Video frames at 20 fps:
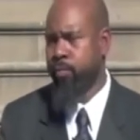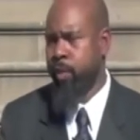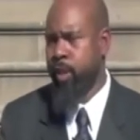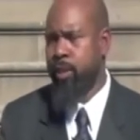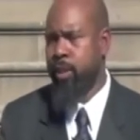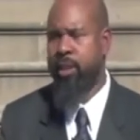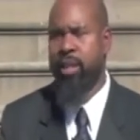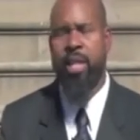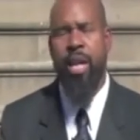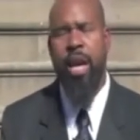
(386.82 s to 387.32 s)

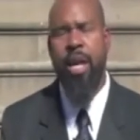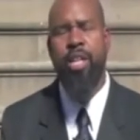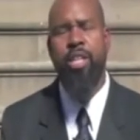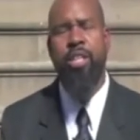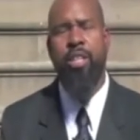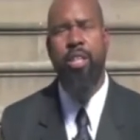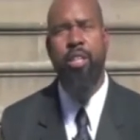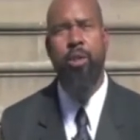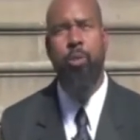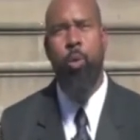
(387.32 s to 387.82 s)
city
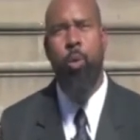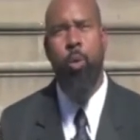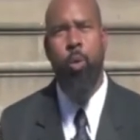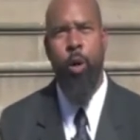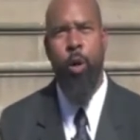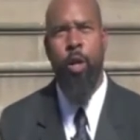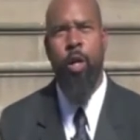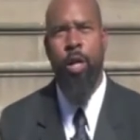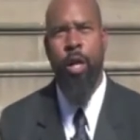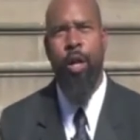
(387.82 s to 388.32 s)
agencies, well,
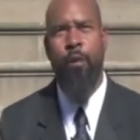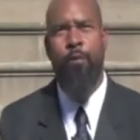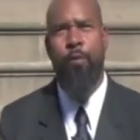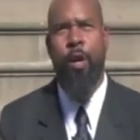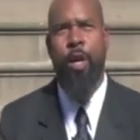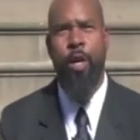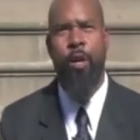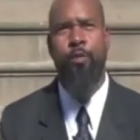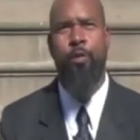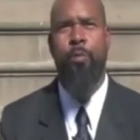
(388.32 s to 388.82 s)
where can I
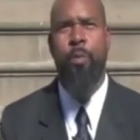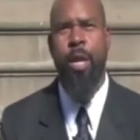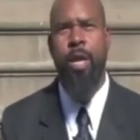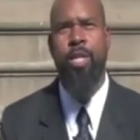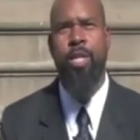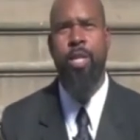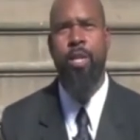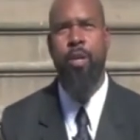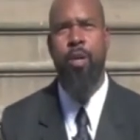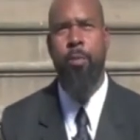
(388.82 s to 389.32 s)
find
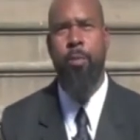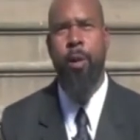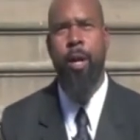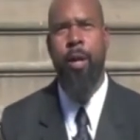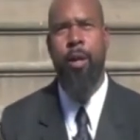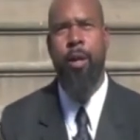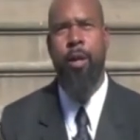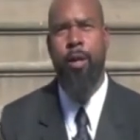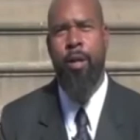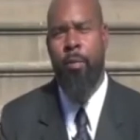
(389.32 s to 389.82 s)
information
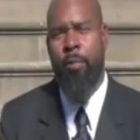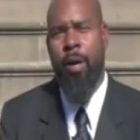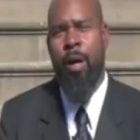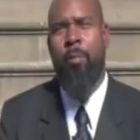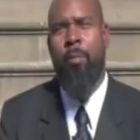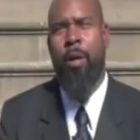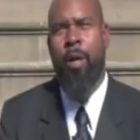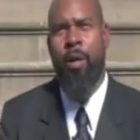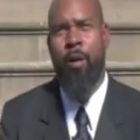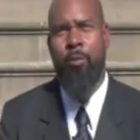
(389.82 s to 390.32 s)

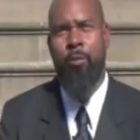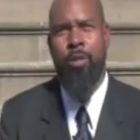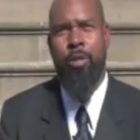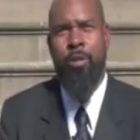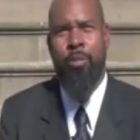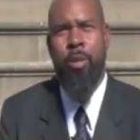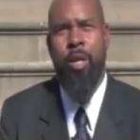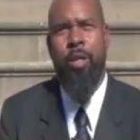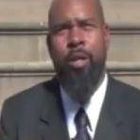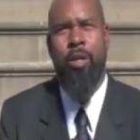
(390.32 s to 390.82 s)
about my
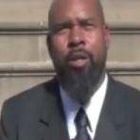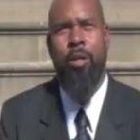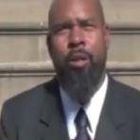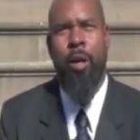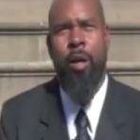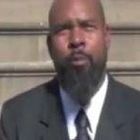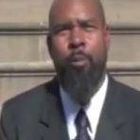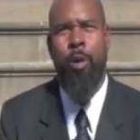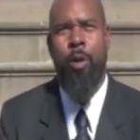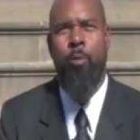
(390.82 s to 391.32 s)
original mother?
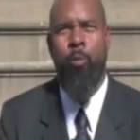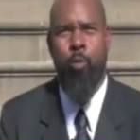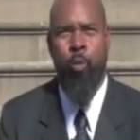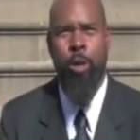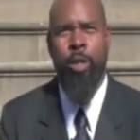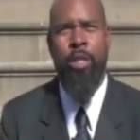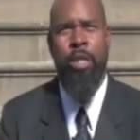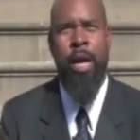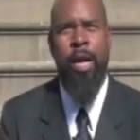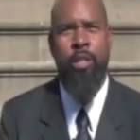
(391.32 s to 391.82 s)
I want to
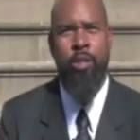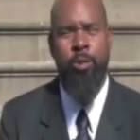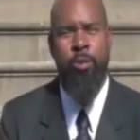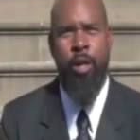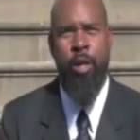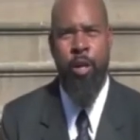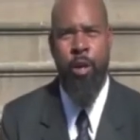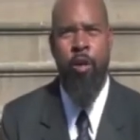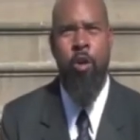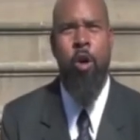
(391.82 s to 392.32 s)
reach out to her,
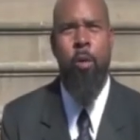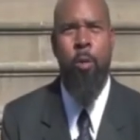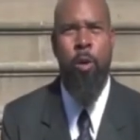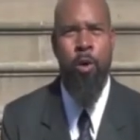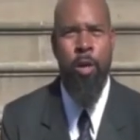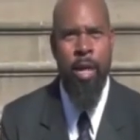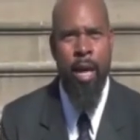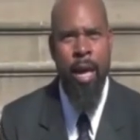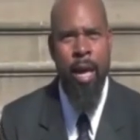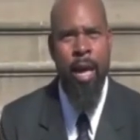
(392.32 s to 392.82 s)
let her know I'm
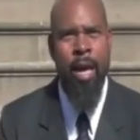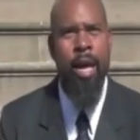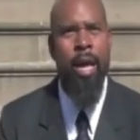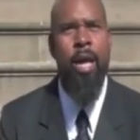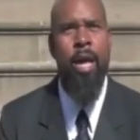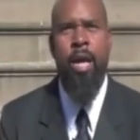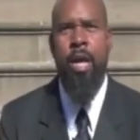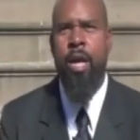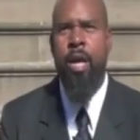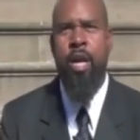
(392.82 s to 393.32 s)
okay.
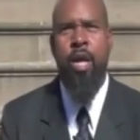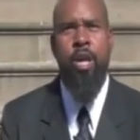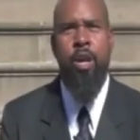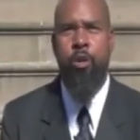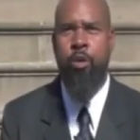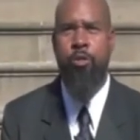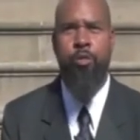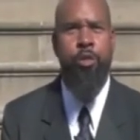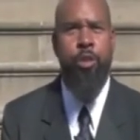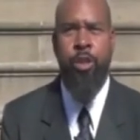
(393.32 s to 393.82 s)

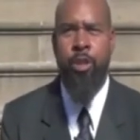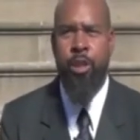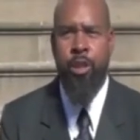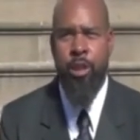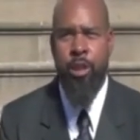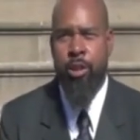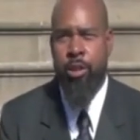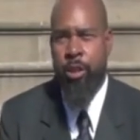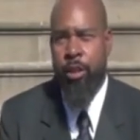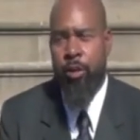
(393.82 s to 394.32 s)
If
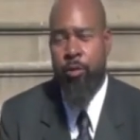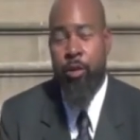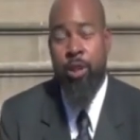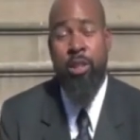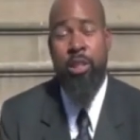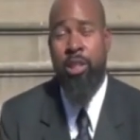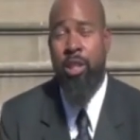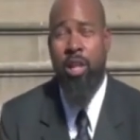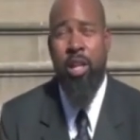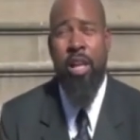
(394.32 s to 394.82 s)

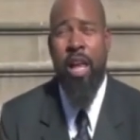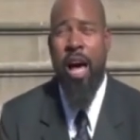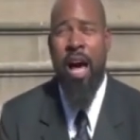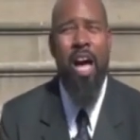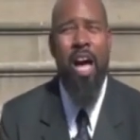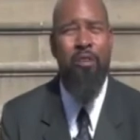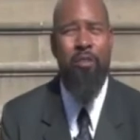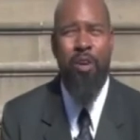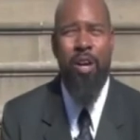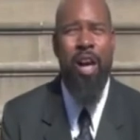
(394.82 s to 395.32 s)
she's still
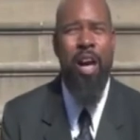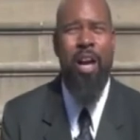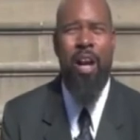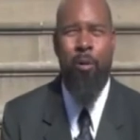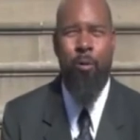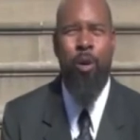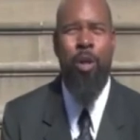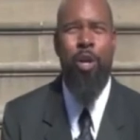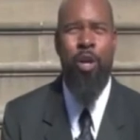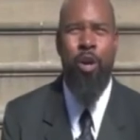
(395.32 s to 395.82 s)
alive or not,
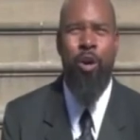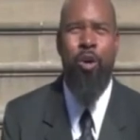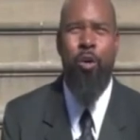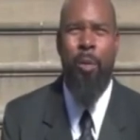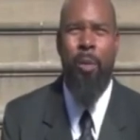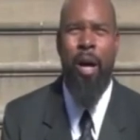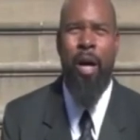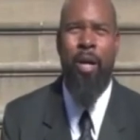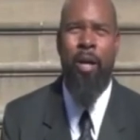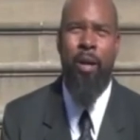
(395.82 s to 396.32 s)
I want to know
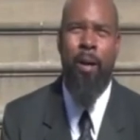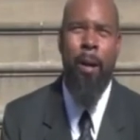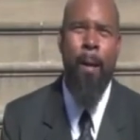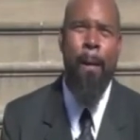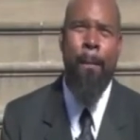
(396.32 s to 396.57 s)
about her.